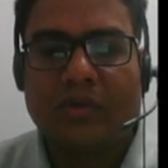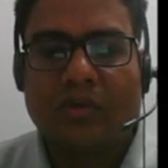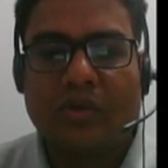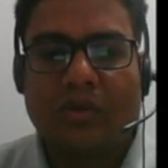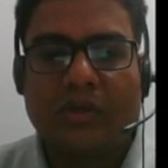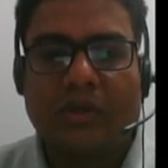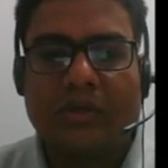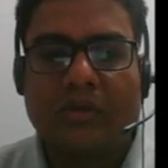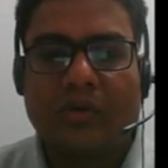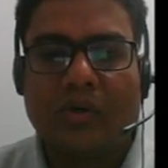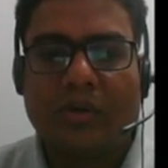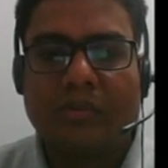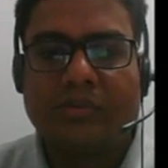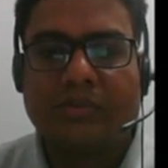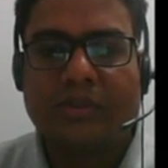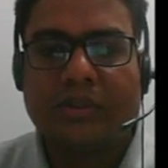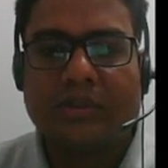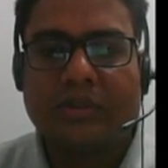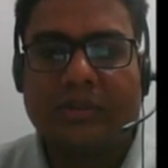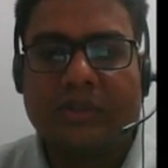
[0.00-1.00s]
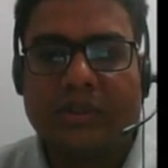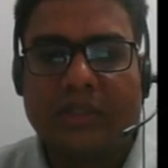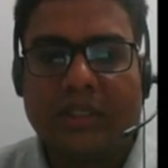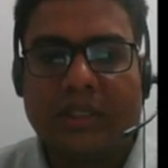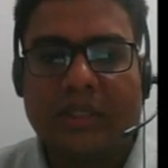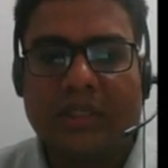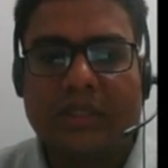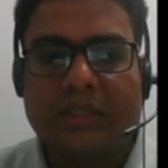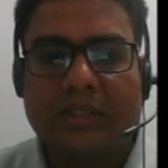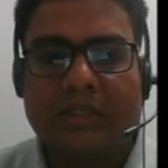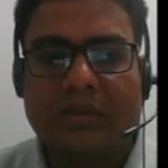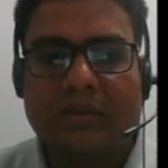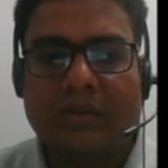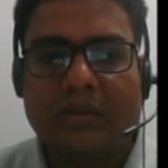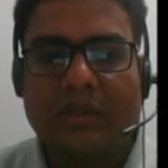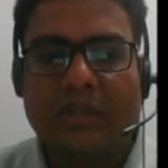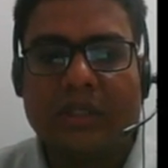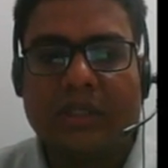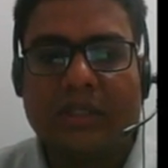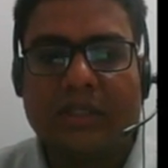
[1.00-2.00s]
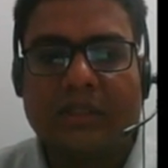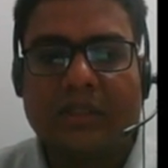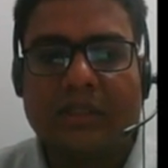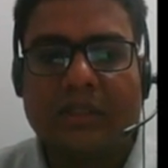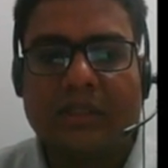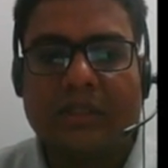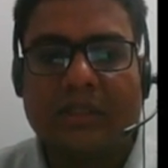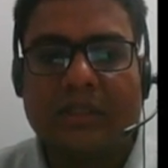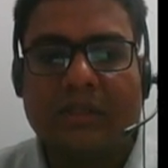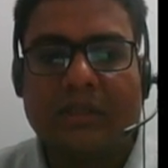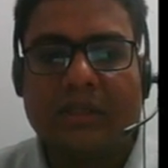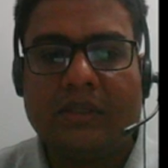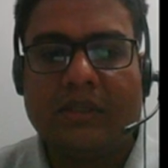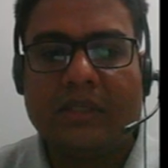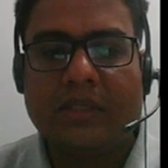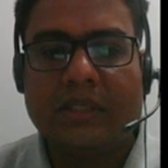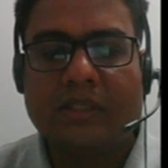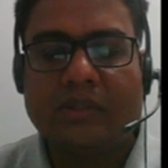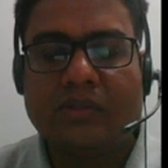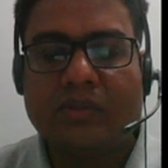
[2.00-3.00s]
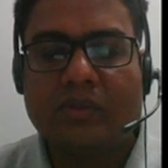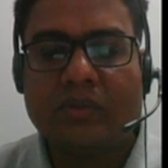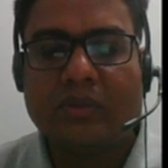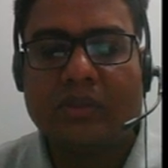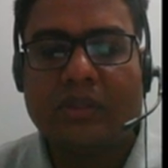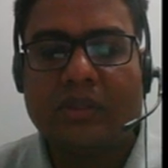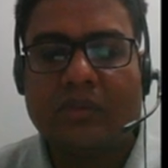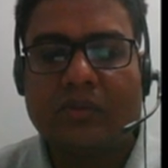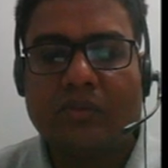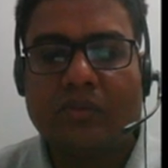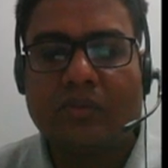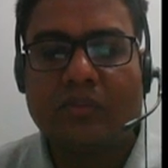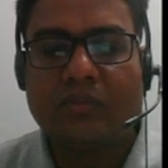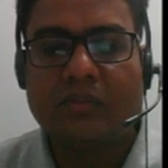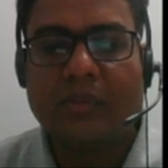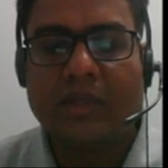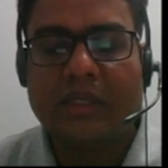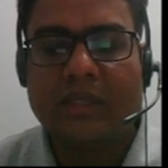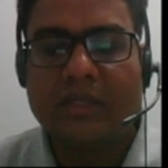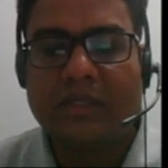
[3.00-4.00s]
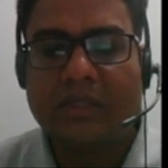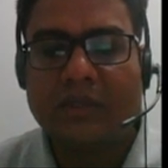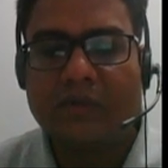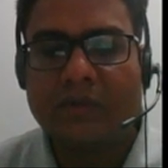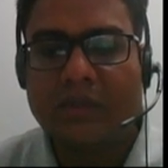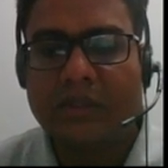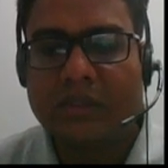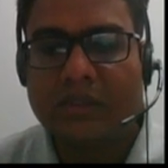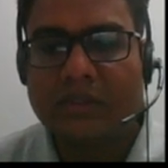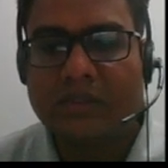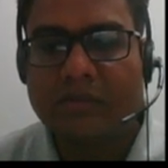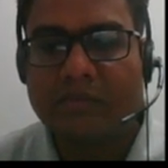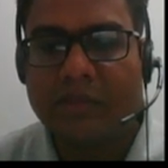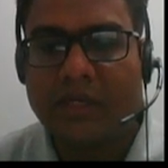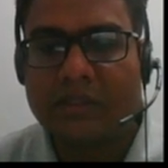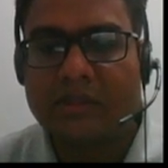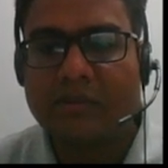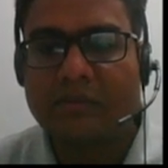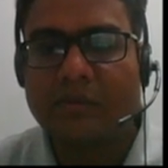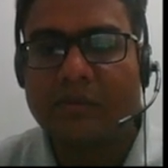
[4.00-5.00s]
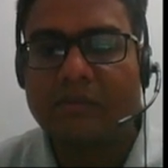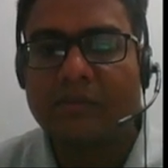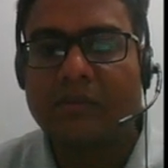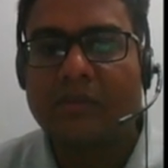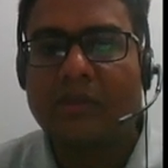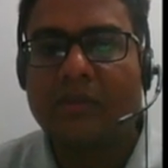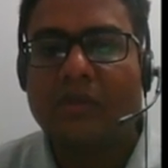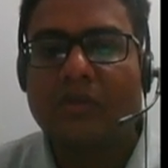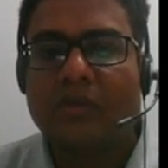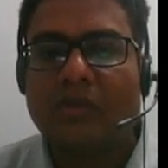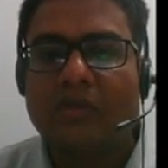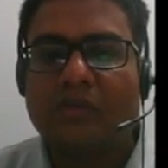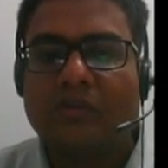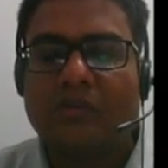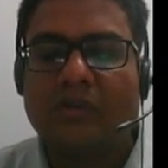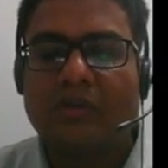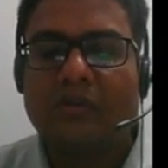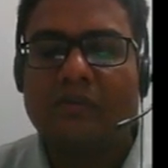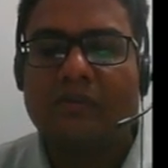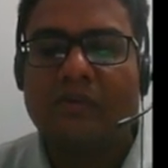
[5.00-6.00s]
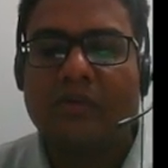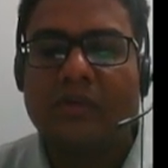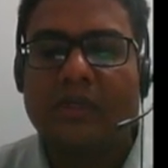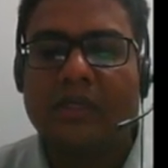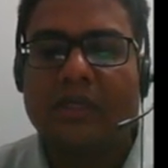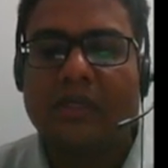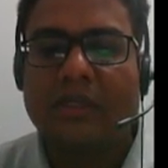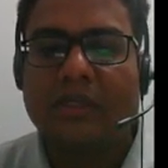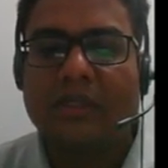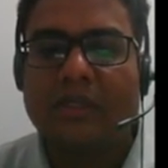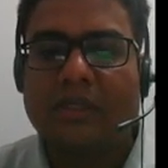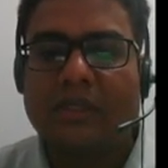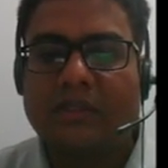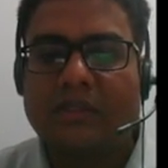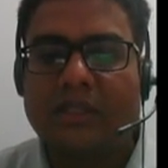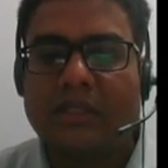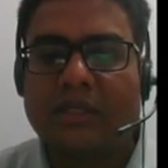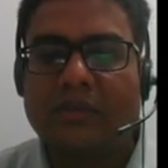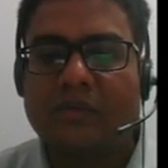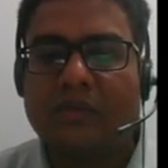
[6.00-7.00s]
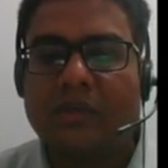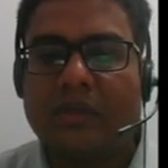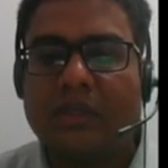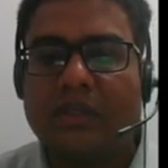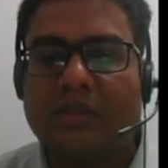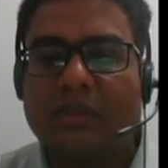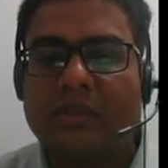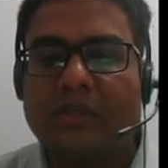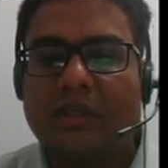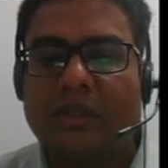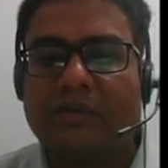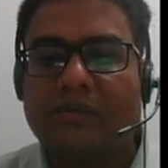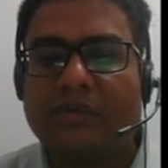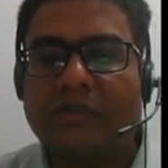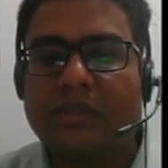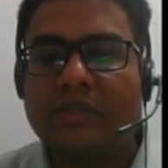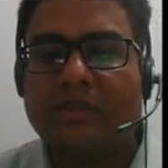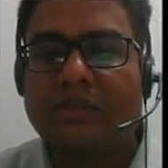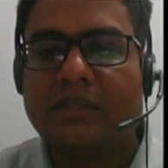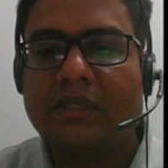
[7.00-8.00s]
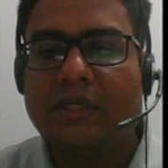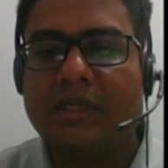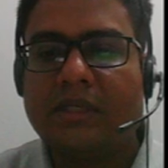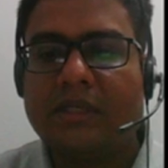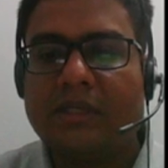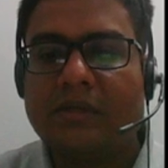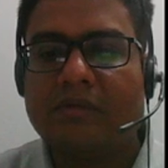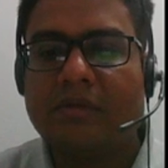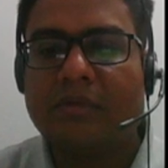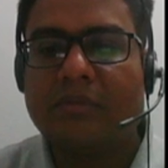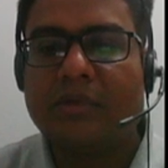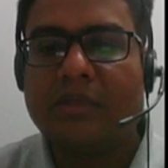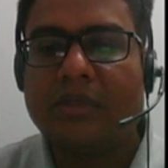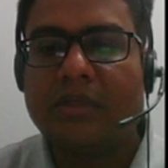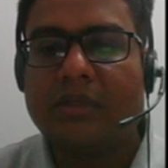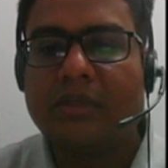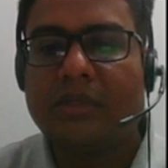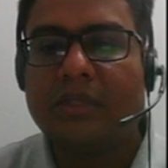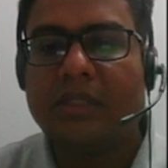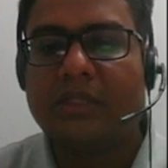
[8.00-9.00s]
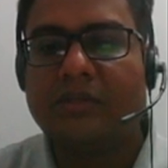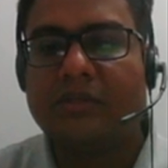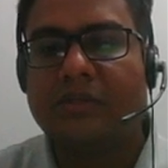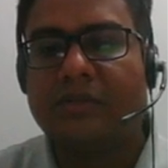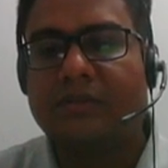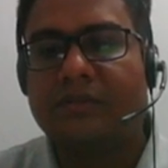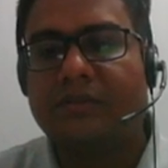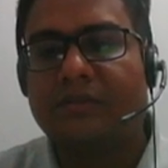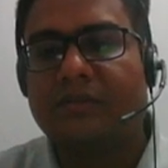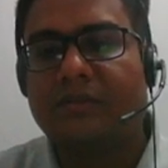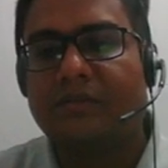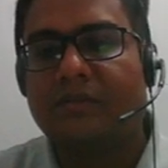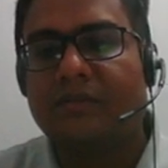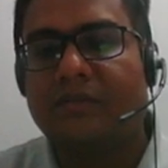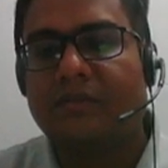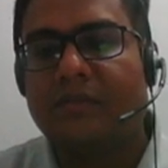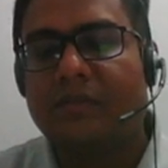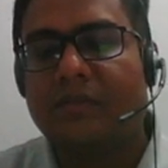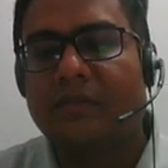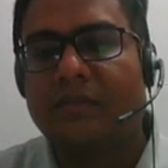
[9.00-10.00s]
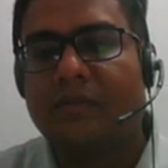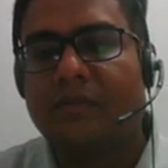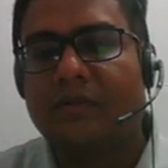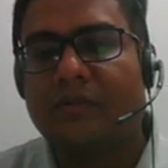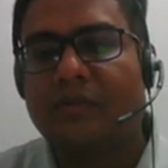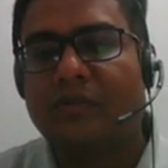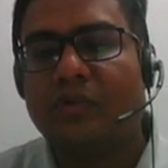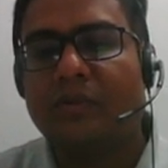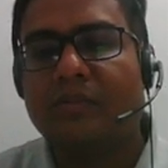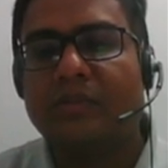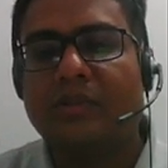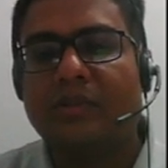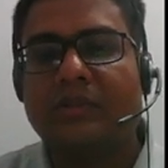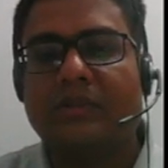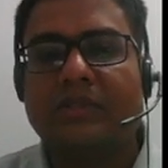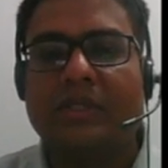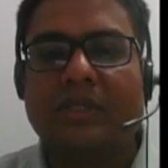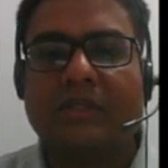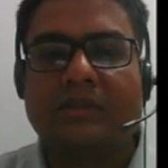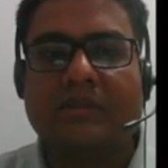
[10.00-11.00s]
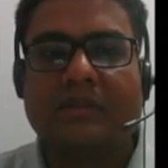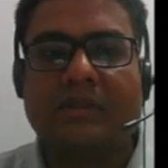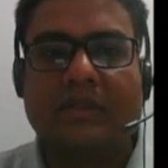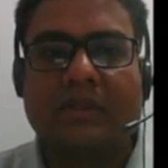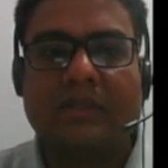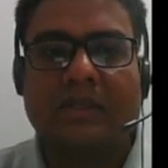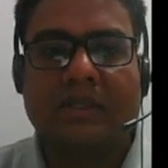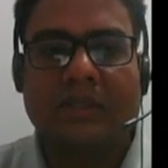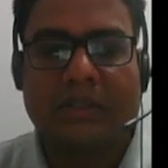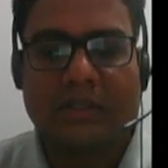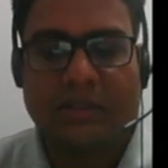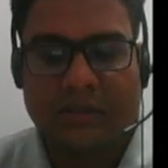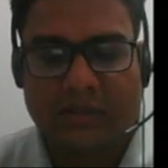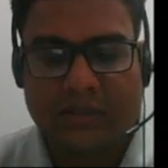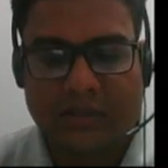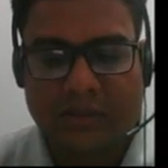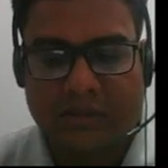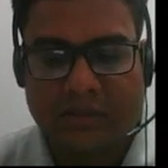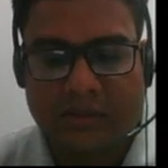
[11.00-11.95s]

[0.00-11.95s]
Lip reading: in option C only, that the ratio T2 and T1 is maximum. So therefore in this case only the efficiency eta will be the least. So option C is the correct answer.